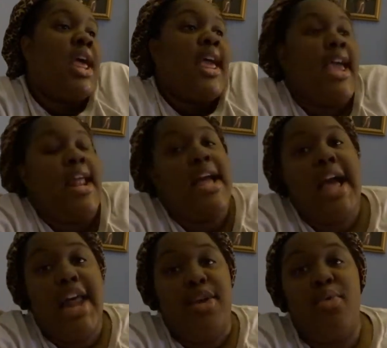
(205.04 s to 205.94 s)
and I
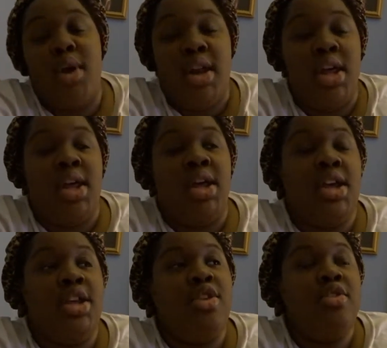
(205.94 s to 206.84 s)
kind of want to,
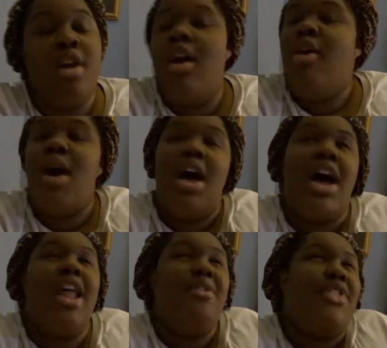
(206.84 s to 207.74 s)
you know,
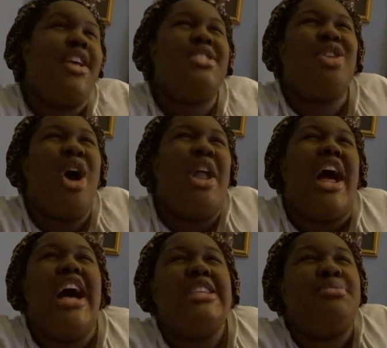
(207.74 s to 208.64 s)
I don't think it's called a
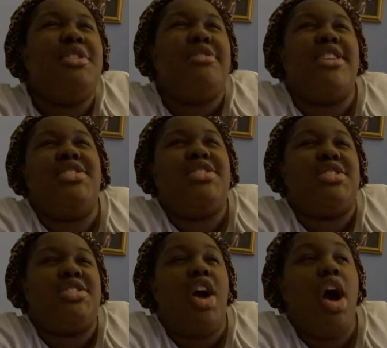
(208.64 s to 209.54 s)
hospital
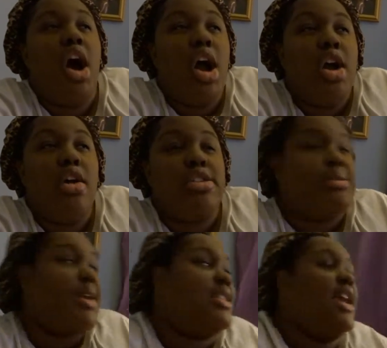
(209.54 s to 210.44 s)
registrar or
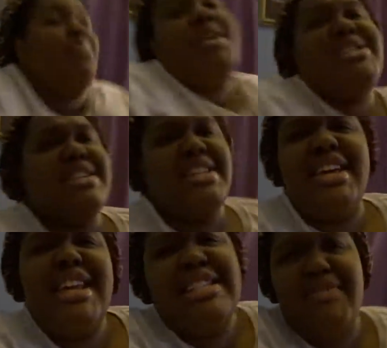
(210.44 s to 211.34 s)
something like that. But it,
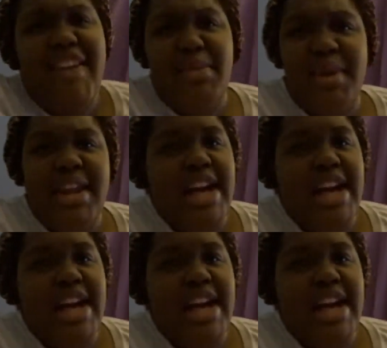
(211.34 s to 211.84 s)
it doesn't even have to be in the